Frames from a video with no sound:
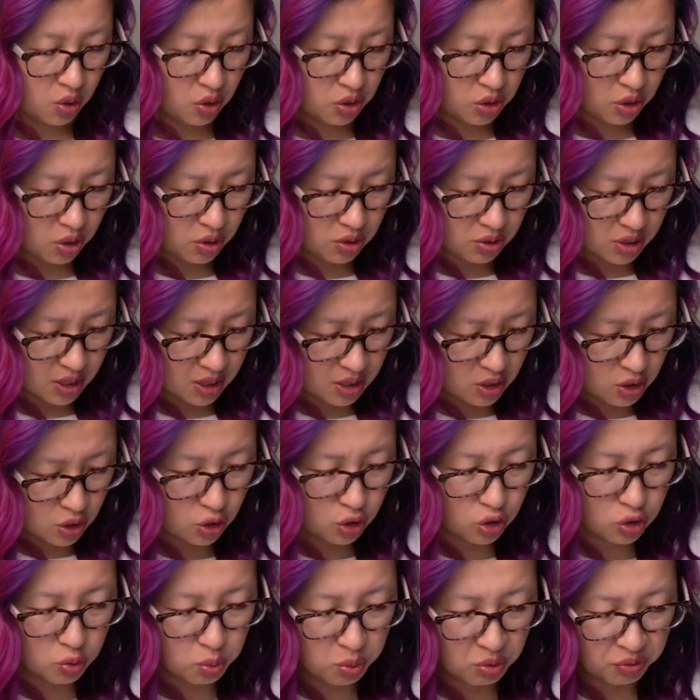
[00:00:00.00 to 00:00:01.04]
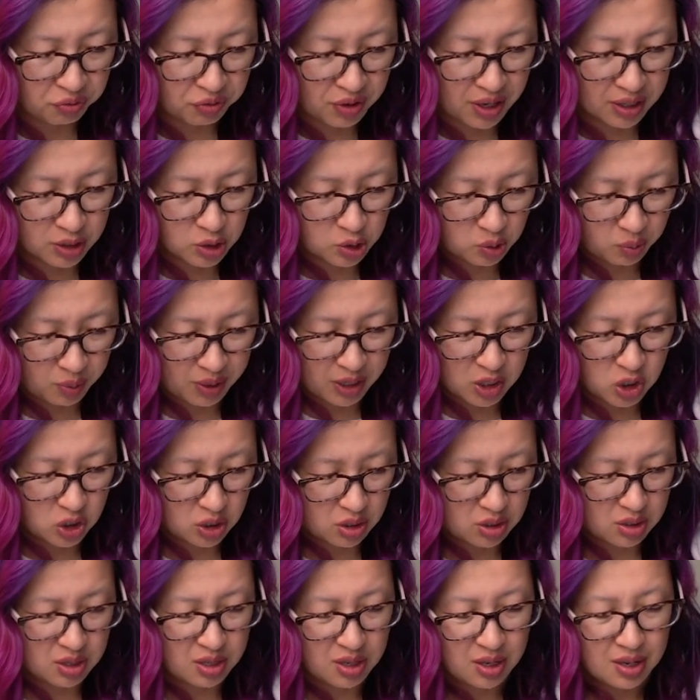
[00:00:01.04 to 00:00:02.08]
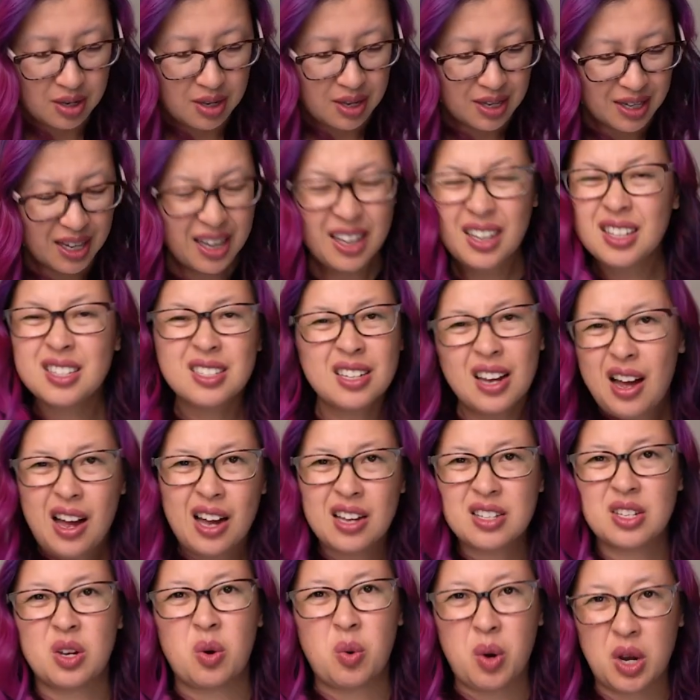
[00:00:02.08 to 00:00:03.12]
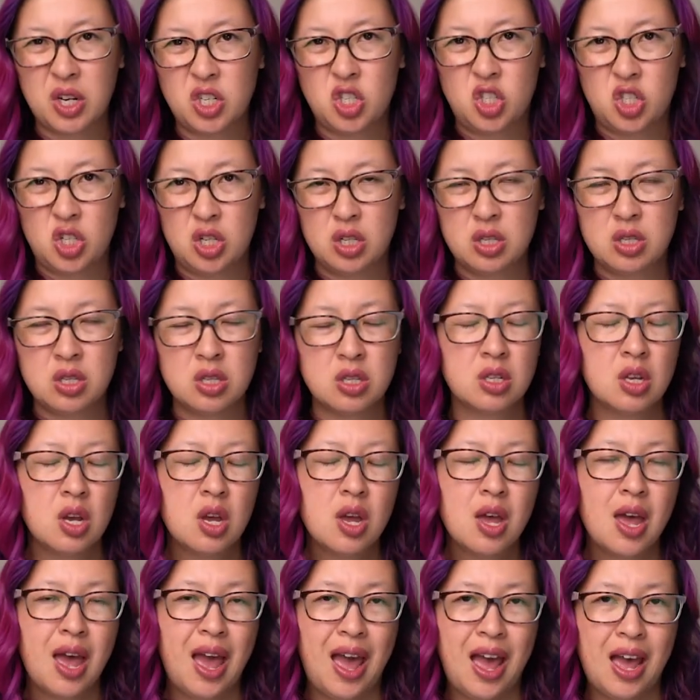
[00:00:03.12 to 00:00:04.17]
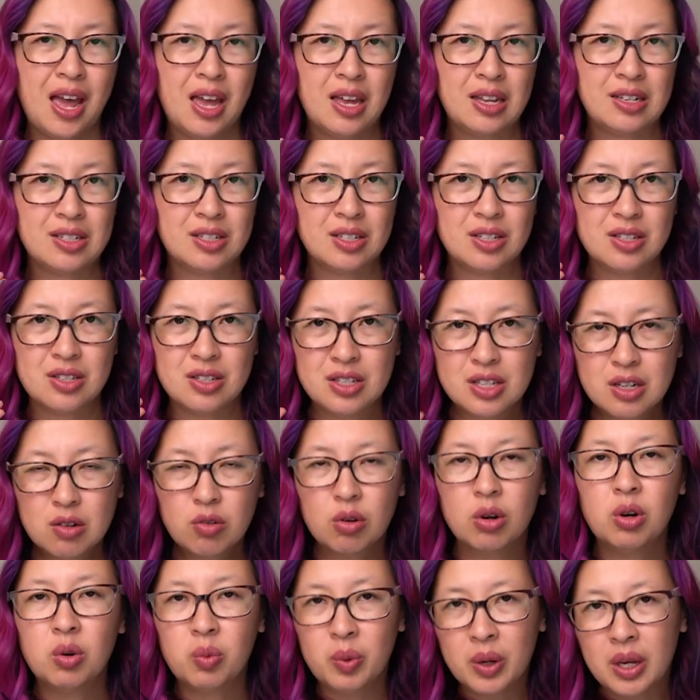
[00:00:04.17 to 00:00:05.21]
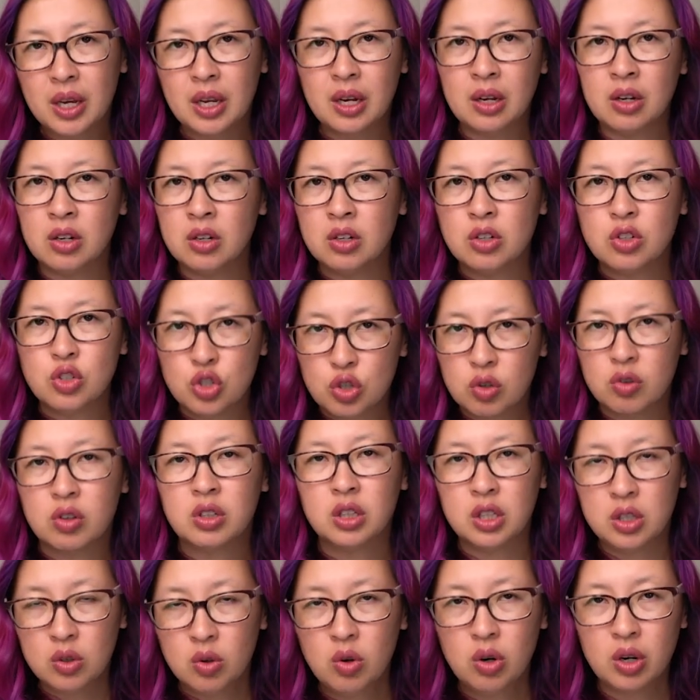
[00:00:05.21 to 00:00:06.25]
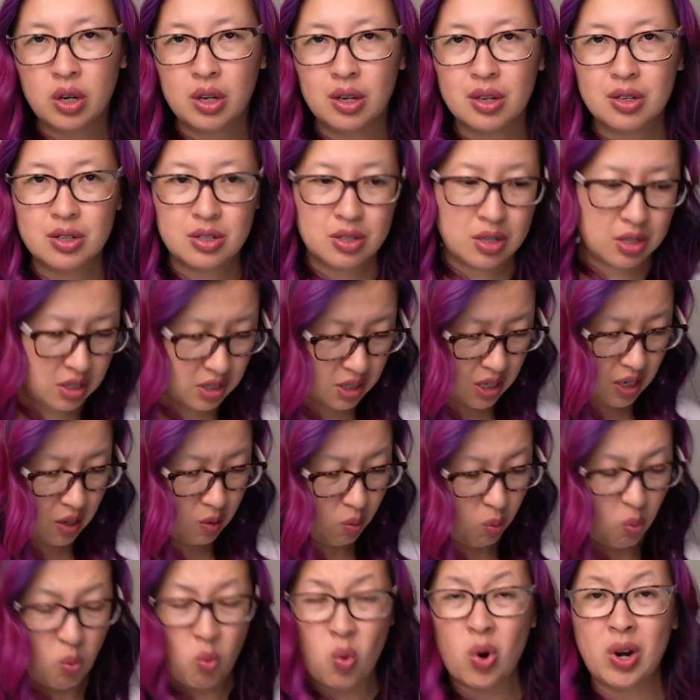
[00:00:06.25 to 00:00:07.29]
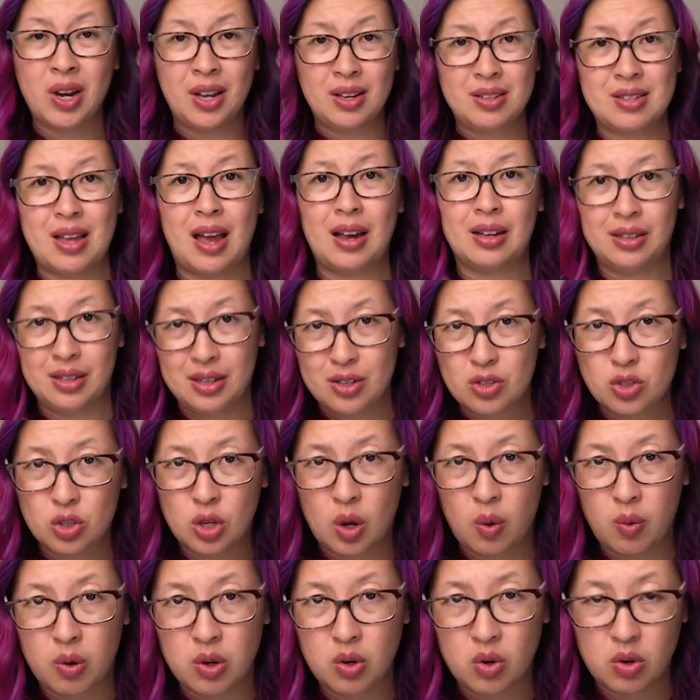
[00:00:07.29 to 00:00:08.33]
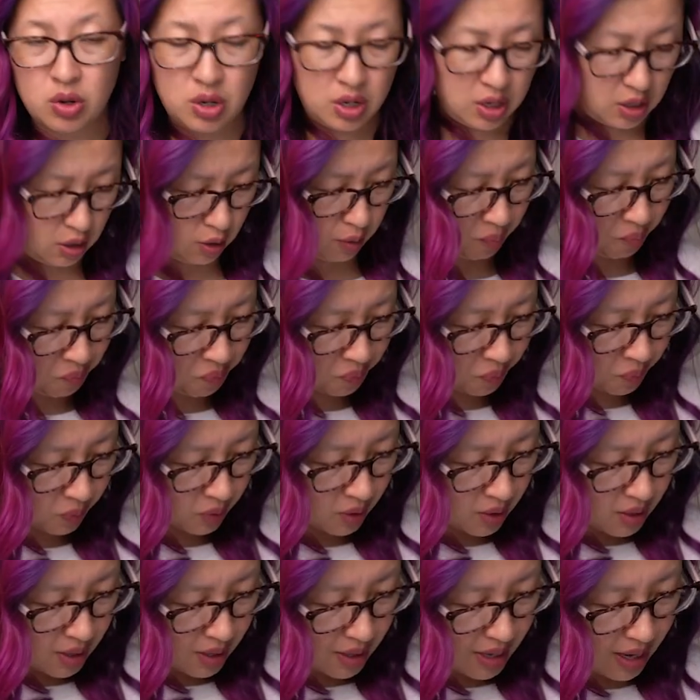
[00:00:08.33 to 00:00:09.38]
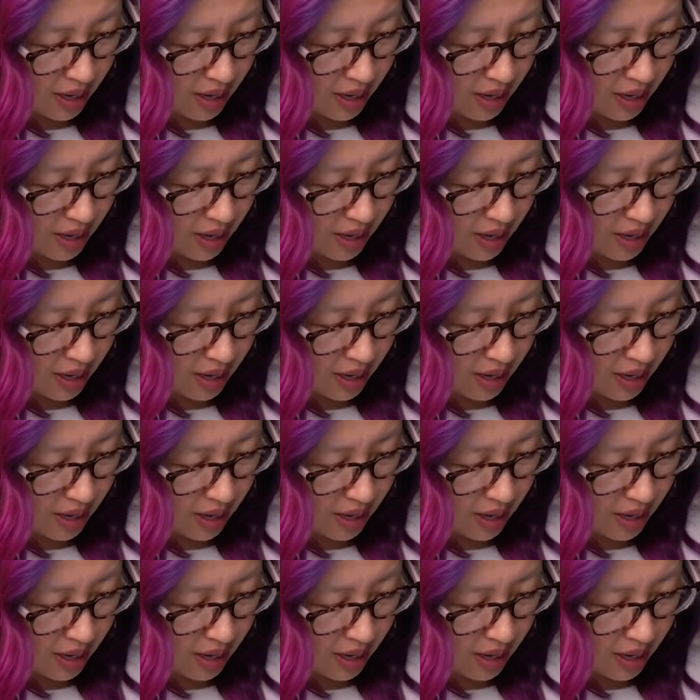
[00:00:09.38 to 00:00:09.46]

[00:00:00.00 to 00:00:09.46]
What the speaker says: those unusual fluctuations get us to ask questions and zero in during the audit to see what exactly is going on here. Now,